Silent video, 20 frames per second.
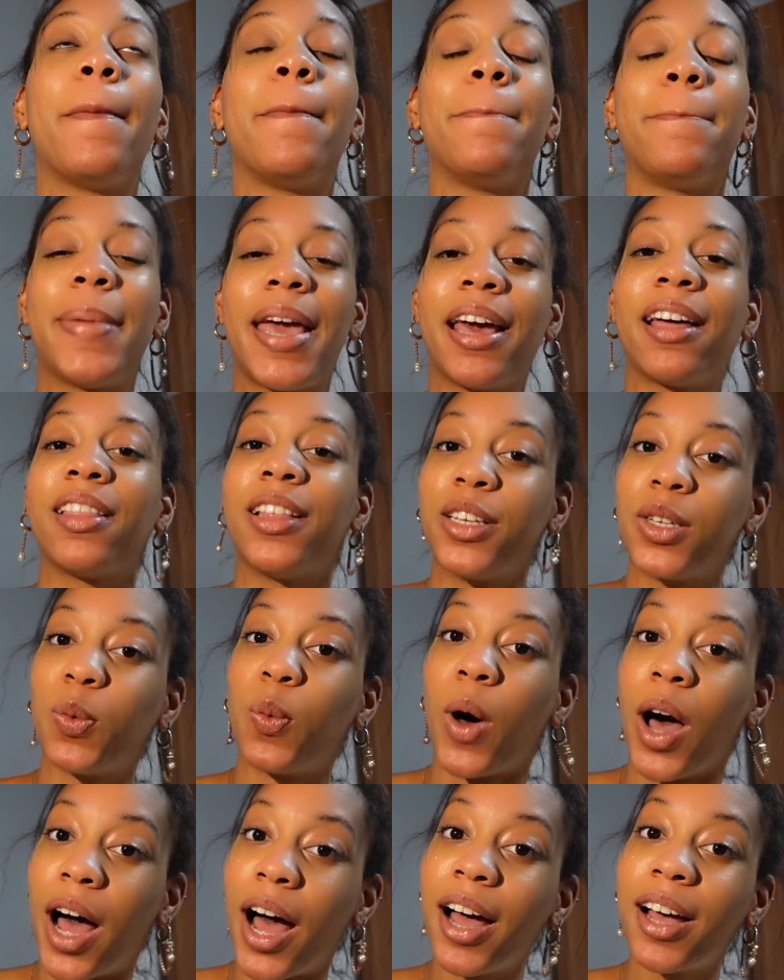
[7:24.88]
make this
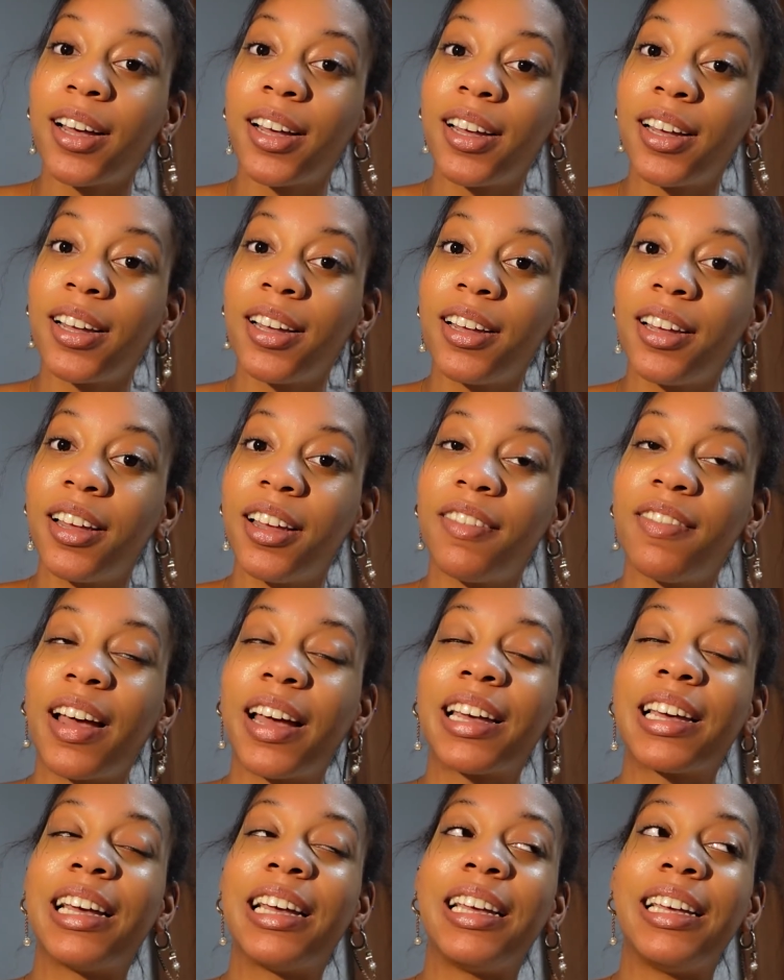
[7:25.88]
work, if I
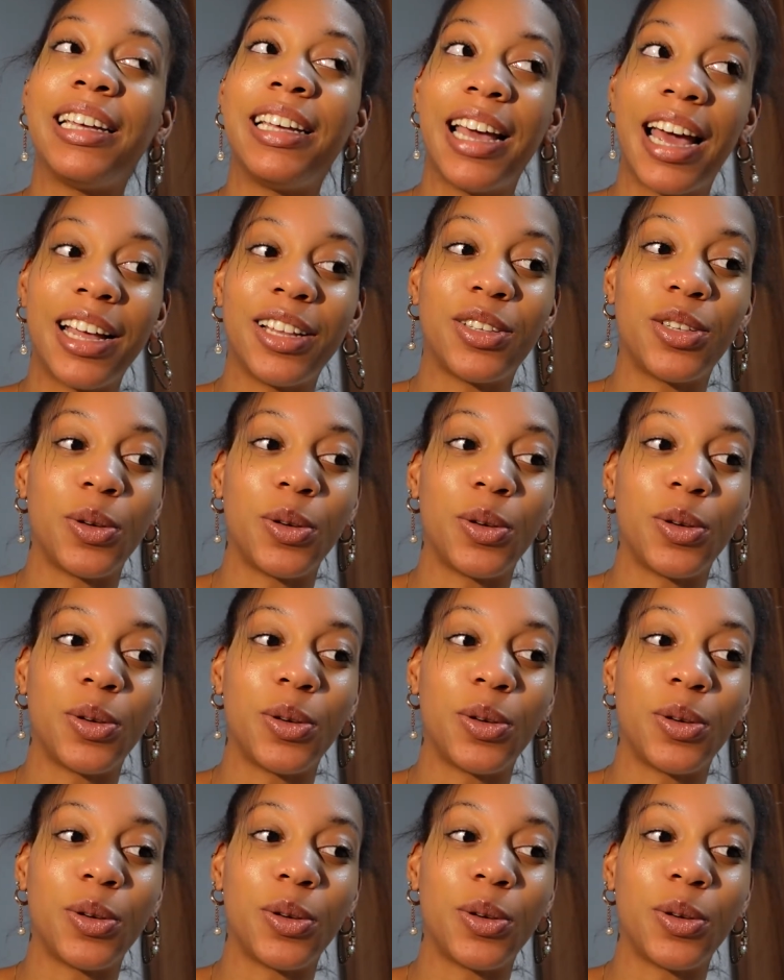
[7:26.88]
can get